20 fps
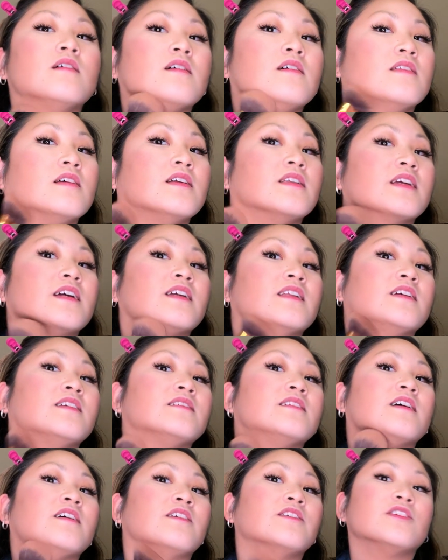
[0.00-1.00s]
And then get
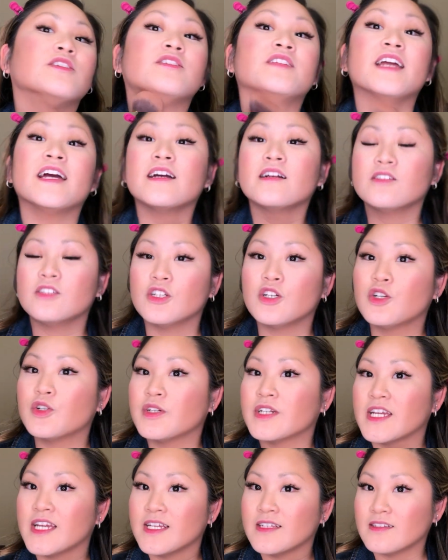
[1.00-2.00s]
it down your neck to
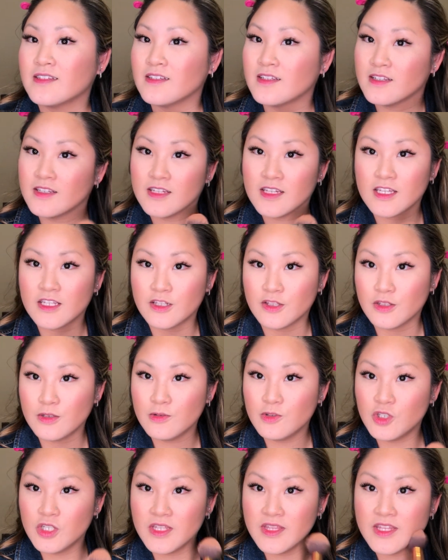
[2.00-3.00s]
create an
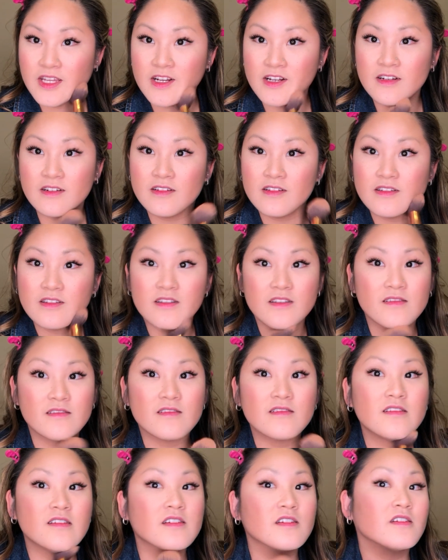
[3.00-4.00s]
illusion there.
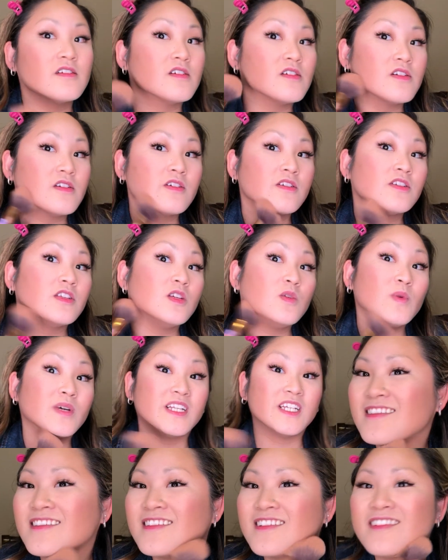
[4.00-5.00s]
There
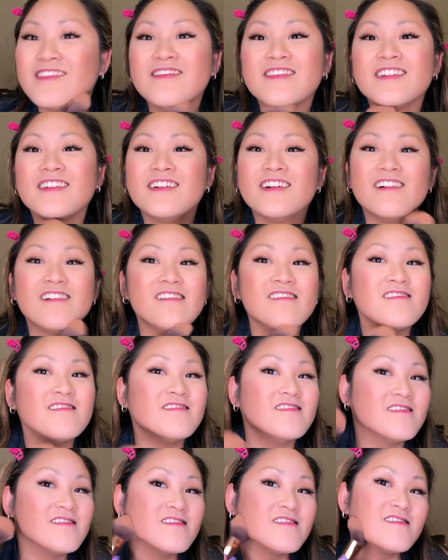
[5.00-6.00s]
we go.
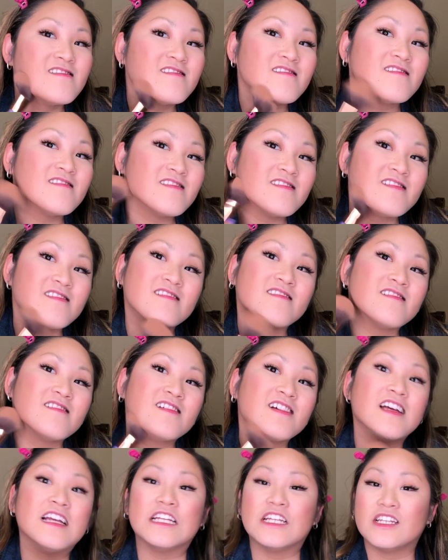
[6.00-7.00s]

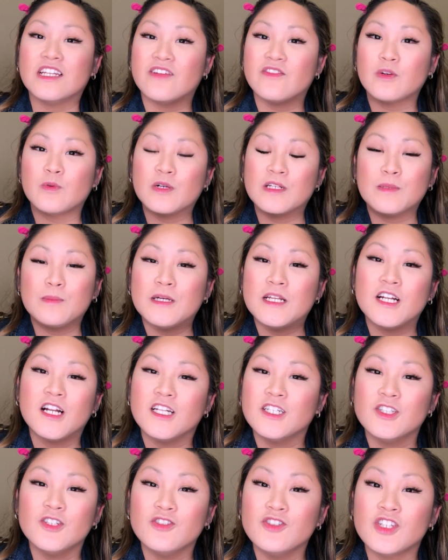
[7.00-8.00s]
You never want to put it
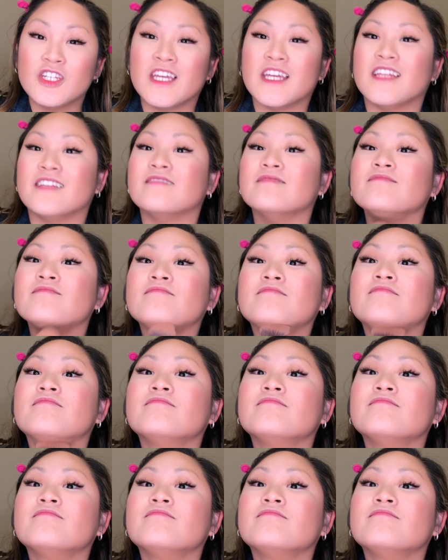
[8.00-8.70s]
on your chin.